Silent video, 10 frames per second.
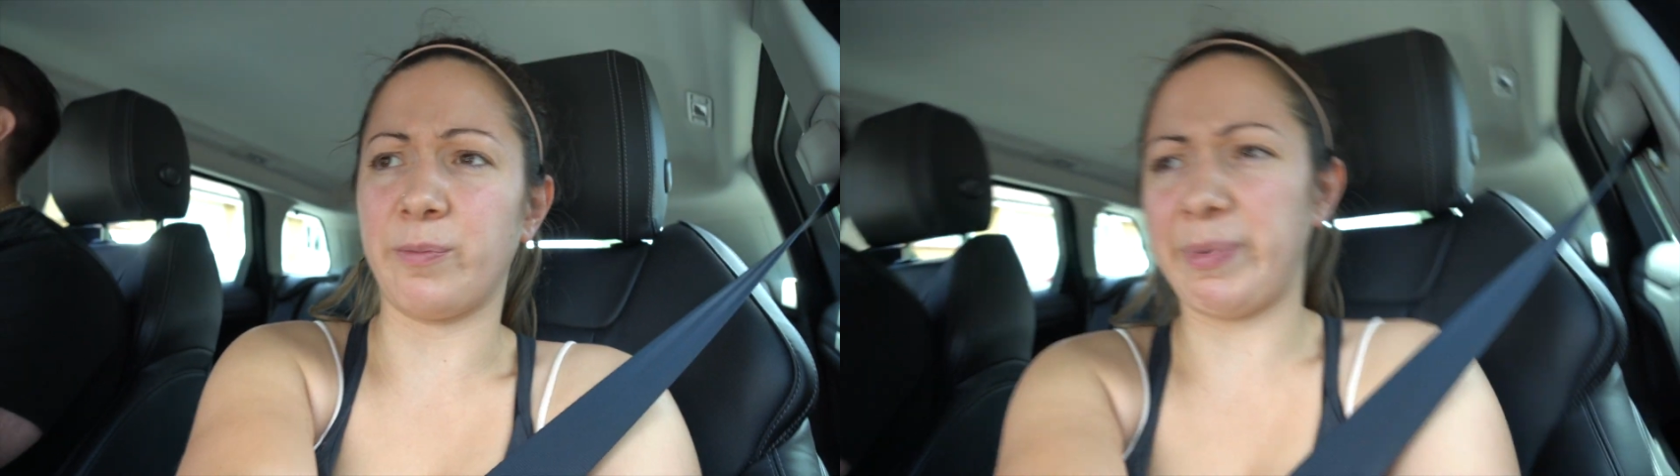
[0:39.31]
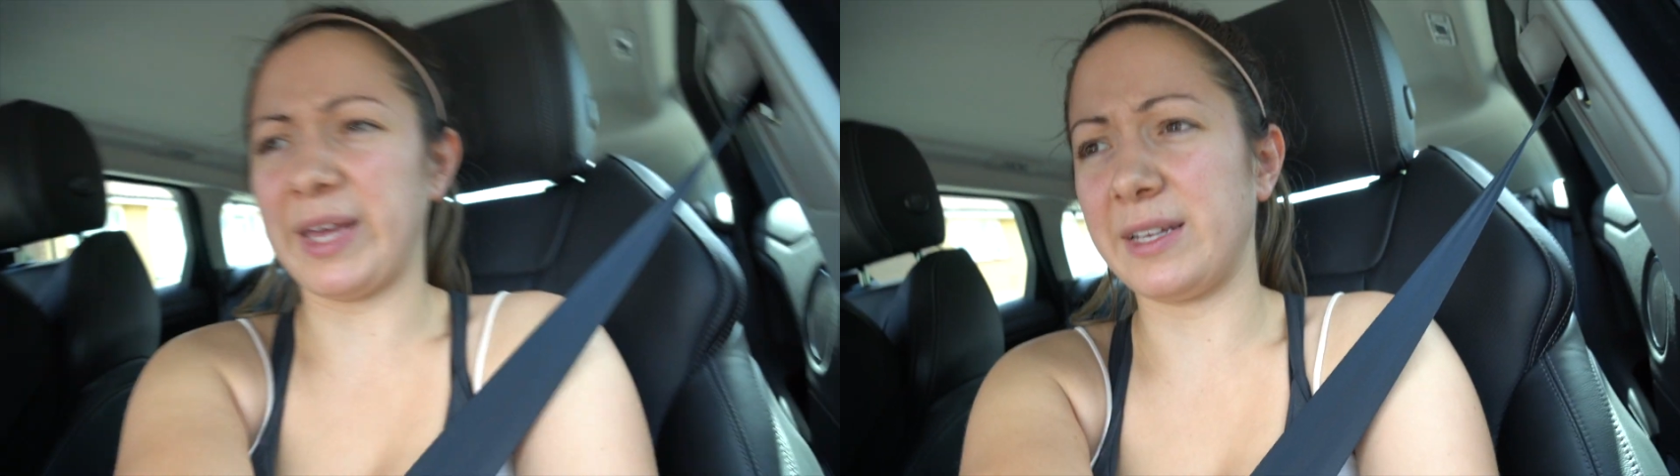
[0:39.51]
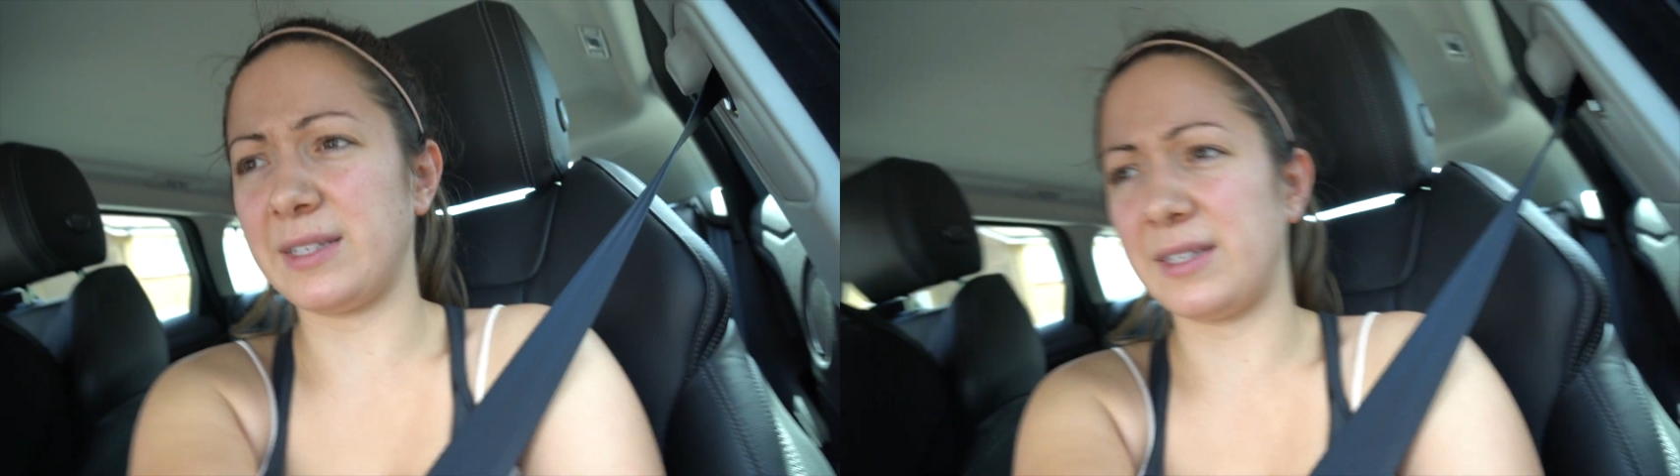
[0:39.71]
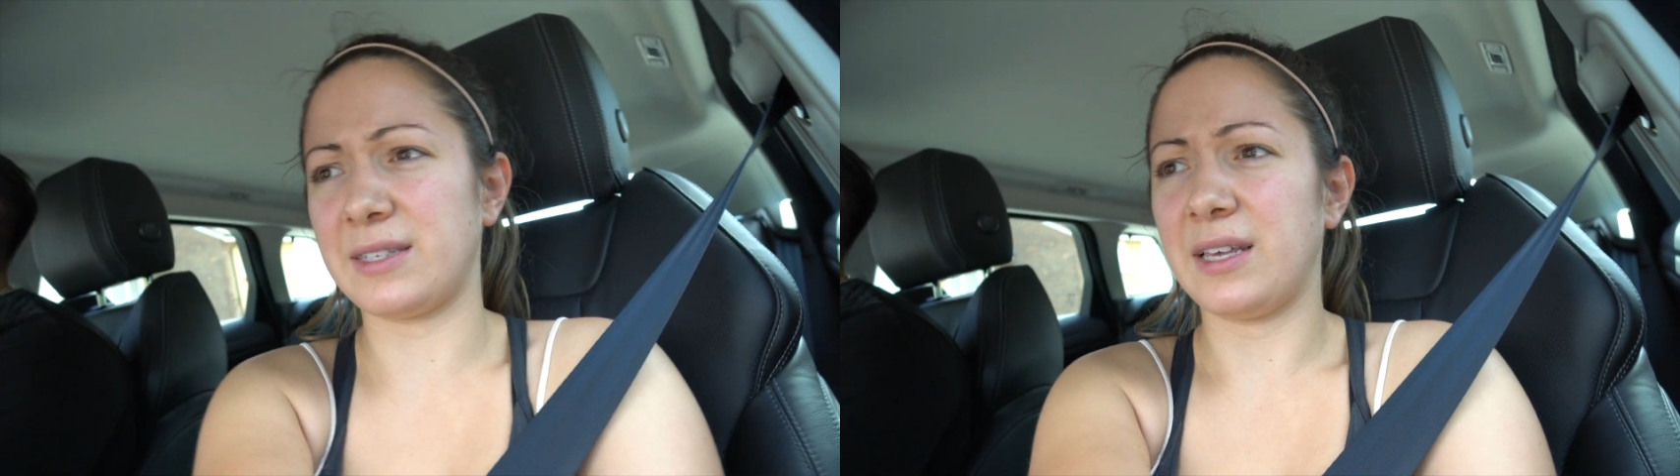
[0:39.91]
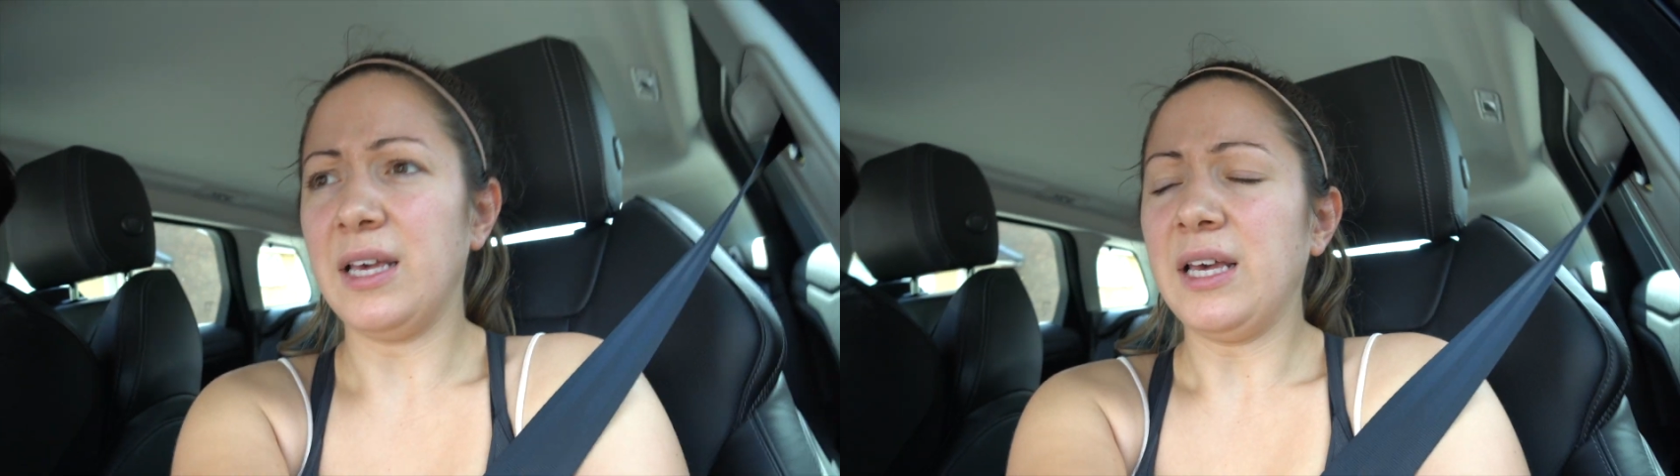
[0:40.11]
bits.
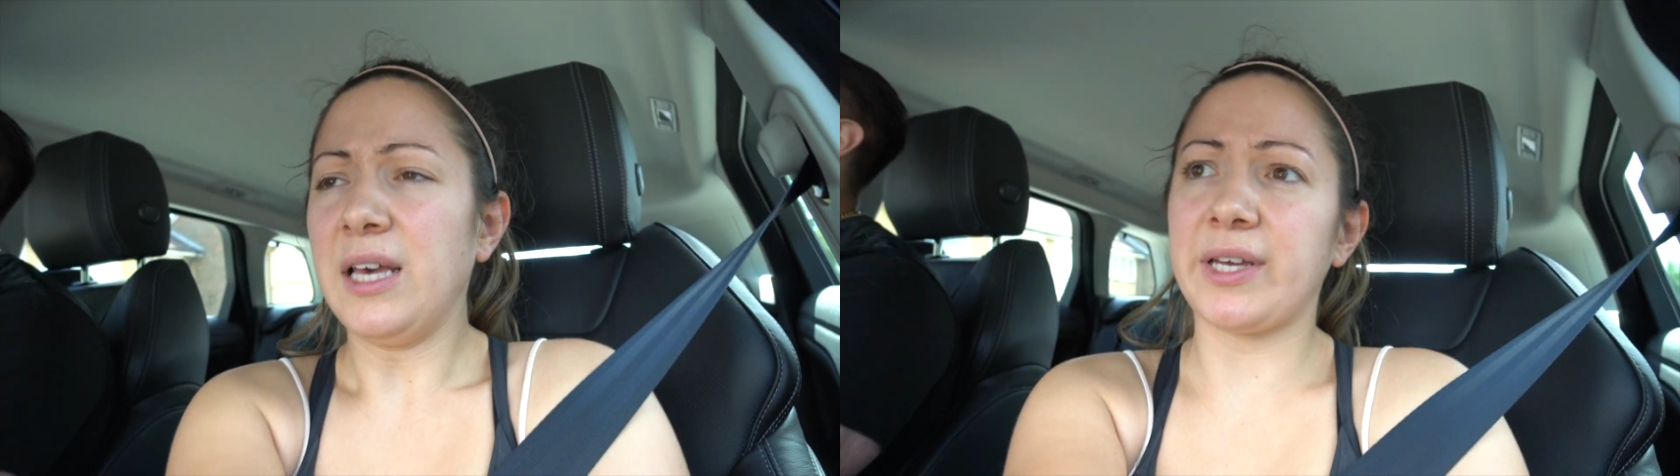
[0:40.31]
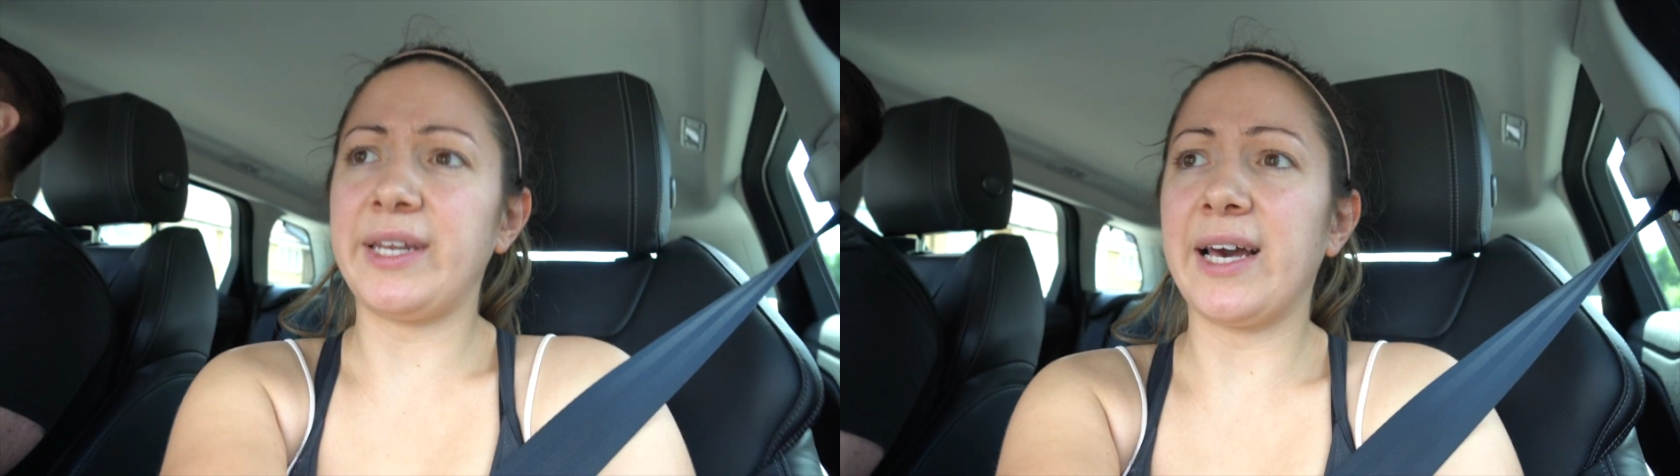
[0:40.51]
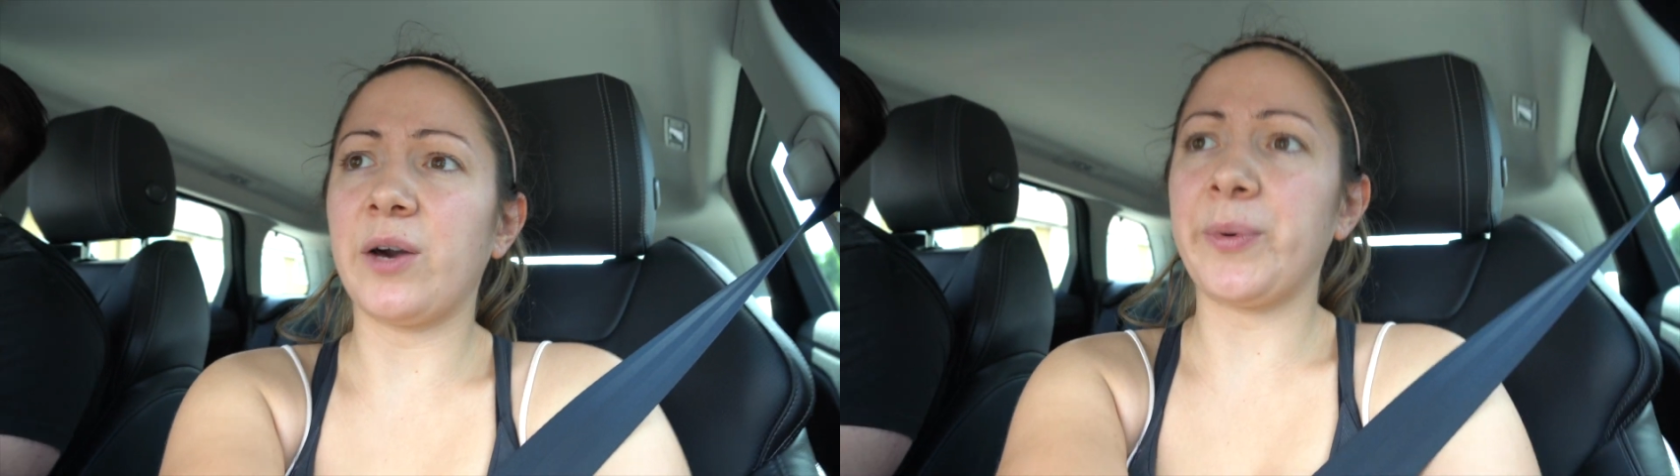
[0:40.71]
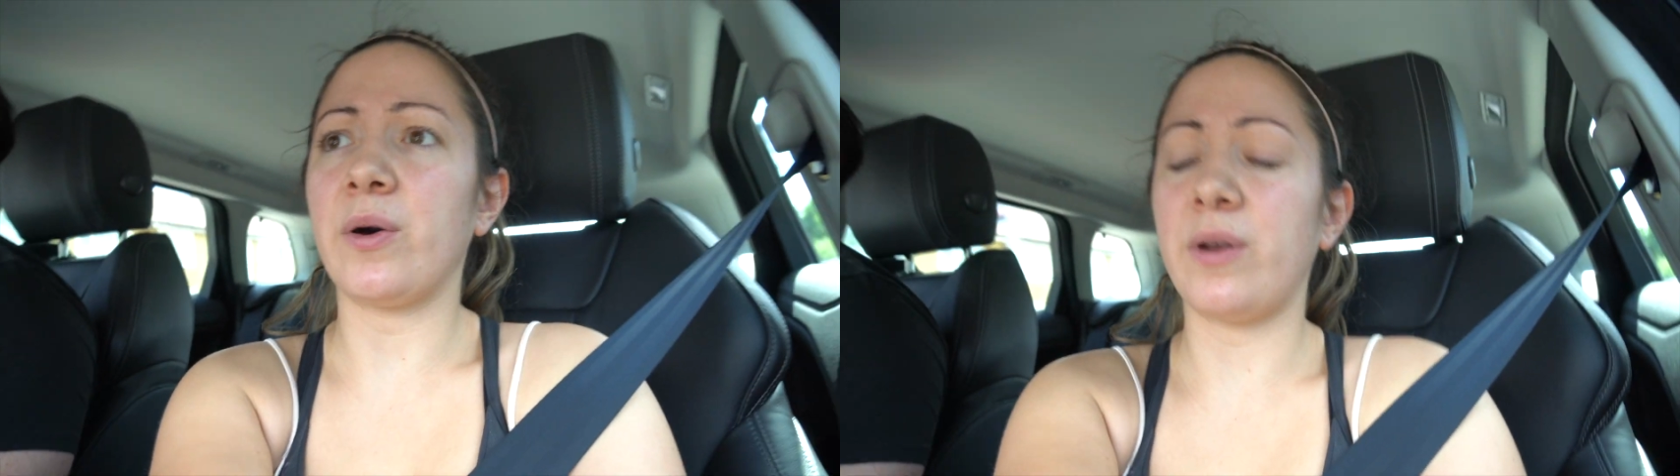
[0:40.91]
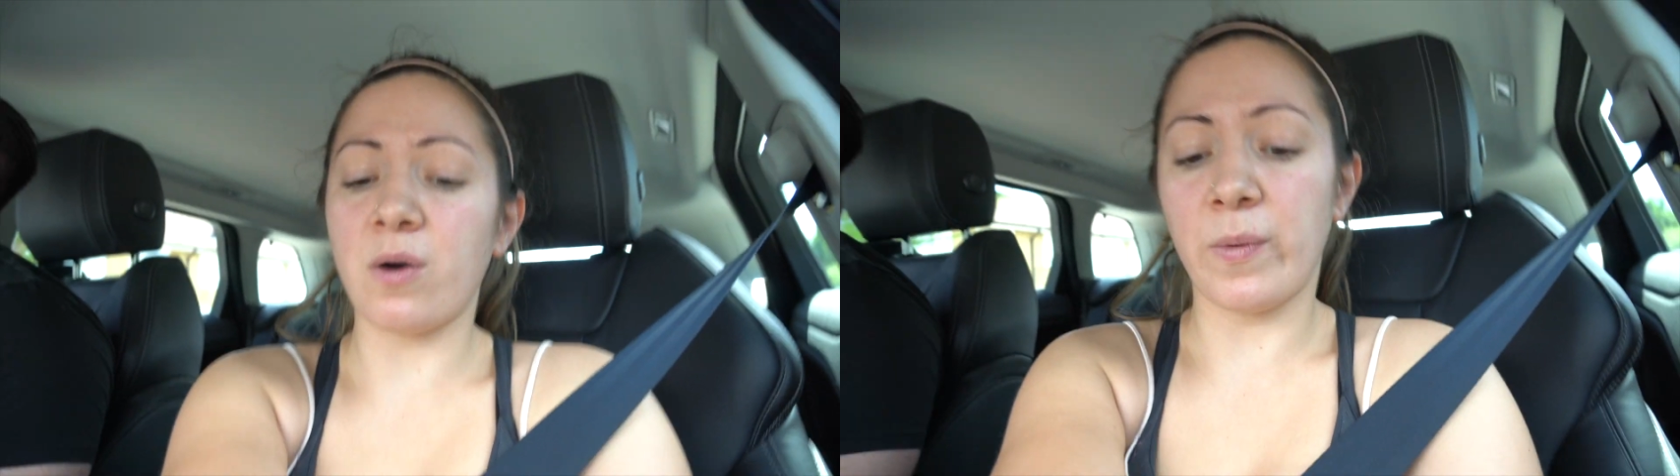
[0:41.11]
And now we're
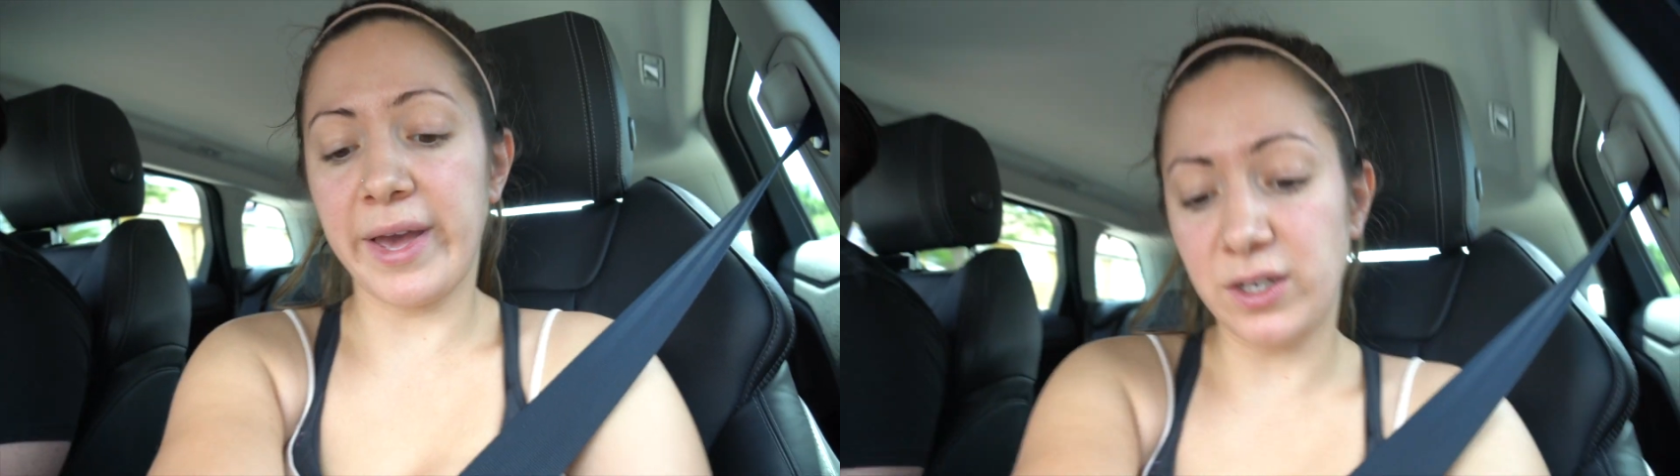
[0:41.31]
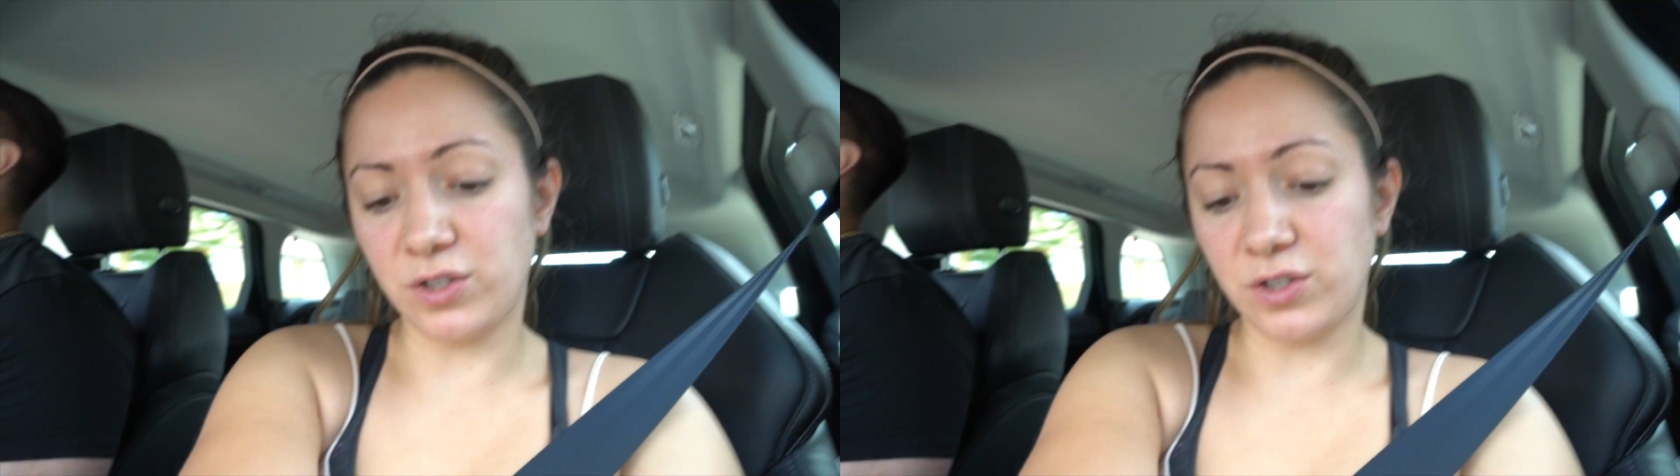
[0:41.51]
on our way